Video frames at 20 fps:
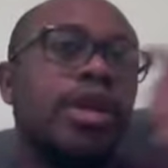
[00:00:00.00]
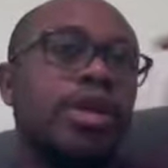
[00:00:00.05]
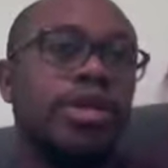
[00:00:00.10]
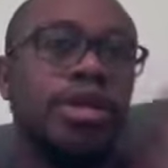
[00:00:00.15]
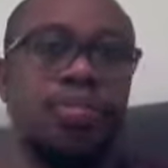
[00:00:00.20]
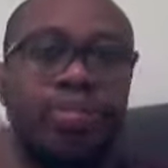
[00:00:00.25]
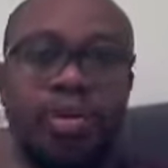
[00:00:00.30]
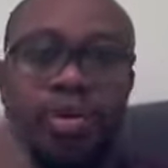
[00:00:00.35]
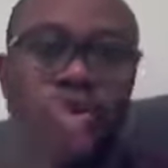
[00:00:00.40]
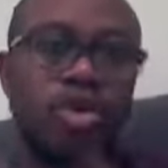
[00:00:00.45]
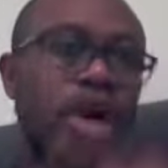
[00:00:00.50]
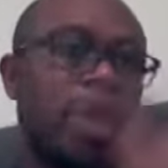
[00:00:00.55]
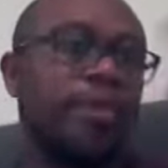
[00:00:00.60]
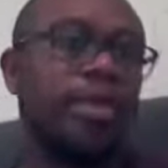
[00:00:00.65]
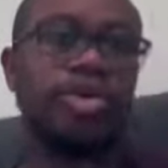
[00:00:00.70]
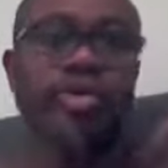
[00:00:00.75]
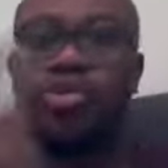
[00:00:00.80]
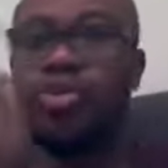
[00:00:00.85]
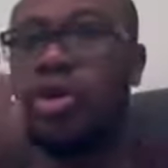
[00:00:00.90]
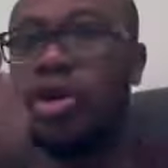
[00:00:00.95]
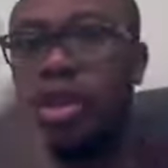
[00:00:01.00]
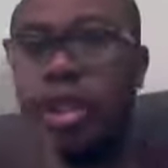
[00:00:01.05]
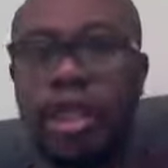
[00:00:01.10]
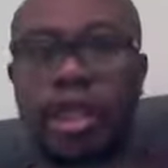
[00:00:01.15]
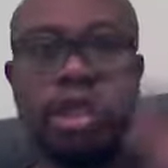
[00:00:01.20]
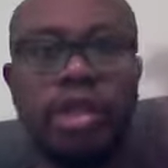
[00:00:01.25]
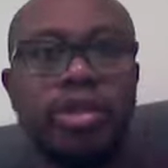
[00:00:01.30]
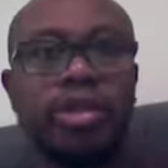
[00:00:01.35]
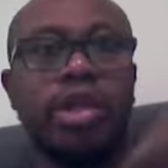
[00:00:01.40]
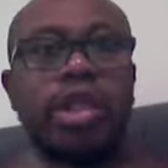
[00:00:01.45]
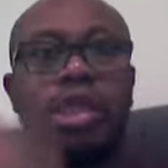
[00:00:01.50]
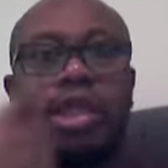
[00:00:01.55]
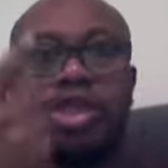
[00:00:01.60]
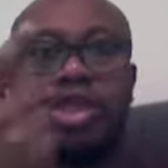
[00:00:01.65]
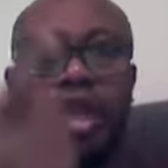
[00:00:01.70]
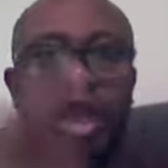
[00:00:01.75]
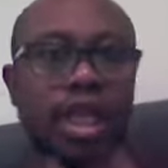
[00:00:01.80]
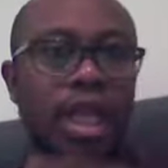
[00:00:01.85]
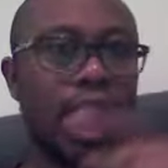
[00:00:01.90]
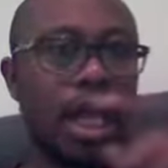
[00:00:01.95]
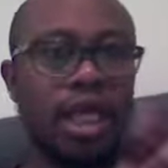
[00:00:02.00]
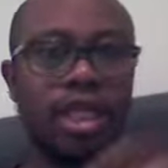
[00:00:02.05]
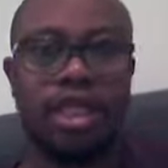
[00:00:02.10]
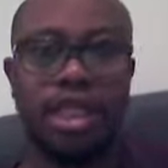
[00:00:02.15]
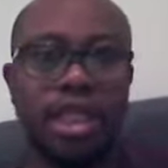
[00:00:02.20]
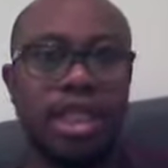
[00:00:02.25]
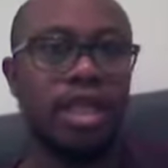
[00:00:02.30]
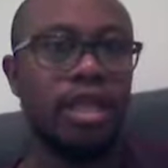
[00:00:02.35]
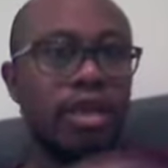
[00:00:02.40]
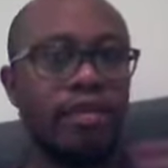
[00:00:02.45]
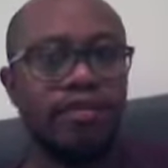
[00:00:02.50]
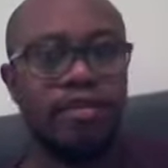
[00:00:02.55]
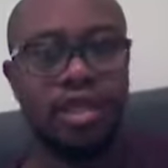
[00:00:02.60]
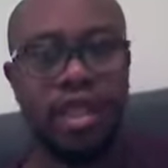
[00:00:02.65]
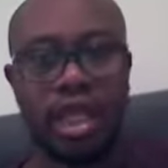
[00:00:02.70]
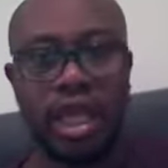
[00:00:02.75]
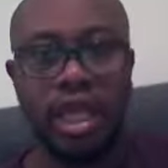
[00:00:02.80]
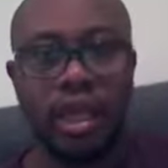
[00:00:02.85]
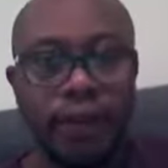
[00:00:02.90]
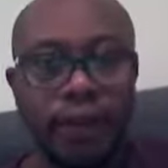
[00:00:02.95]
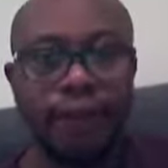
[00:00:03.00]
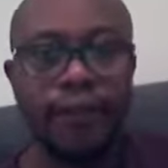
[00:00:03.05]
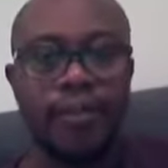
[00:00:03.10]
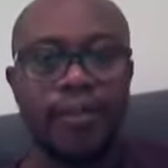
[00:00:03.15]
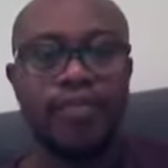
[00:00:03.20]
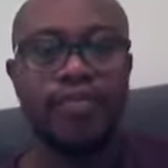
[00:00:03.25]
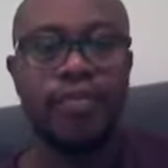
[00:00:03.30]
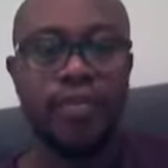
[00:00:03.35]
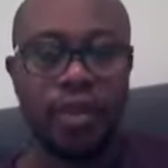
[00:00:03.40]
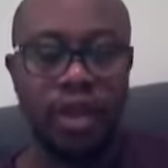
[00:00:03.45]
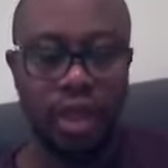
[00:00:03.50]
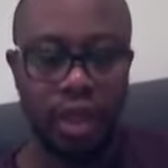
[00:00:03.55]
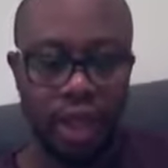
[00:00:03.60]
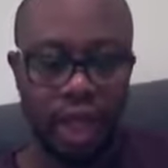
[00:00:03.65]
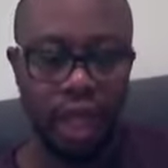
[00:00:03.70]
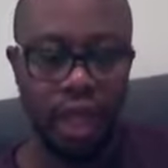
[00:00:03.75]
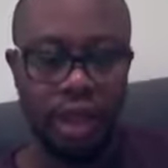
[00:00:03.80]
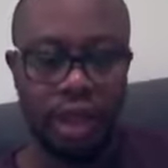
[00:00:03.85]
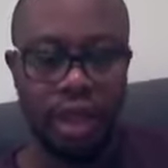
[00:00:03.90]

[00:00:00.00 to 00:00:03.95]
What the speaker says: program is running, initializing and everything. Then